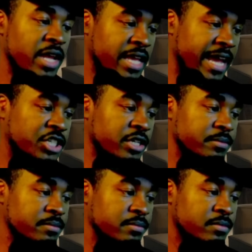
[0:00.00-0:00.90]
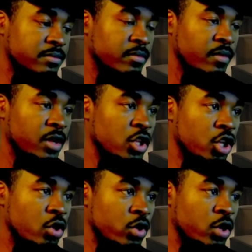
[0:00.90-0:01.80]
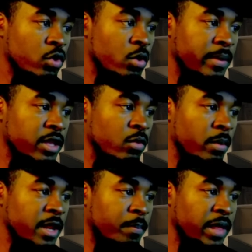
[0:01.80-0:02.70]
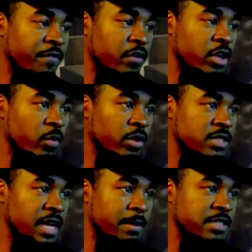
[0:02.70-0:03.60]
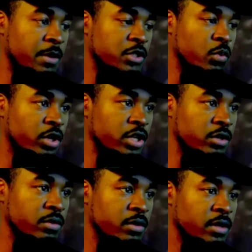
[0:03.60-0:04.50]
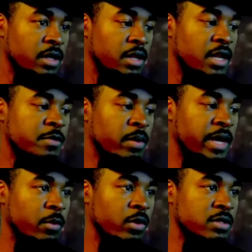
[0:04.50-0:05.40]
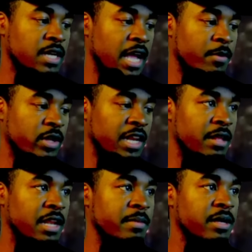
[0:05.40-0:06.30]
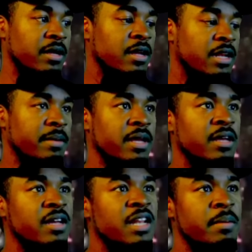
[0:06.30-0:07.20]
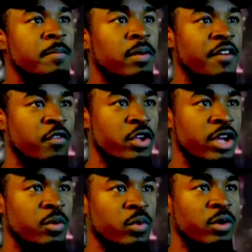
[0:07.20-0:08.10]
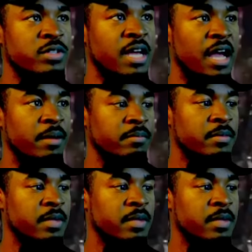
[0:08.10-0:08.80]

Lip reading: didn't catch it? You want me to play it for you in real time? Is that what you want to do? Let's play it in real time. Okay, let me play it for you in real time.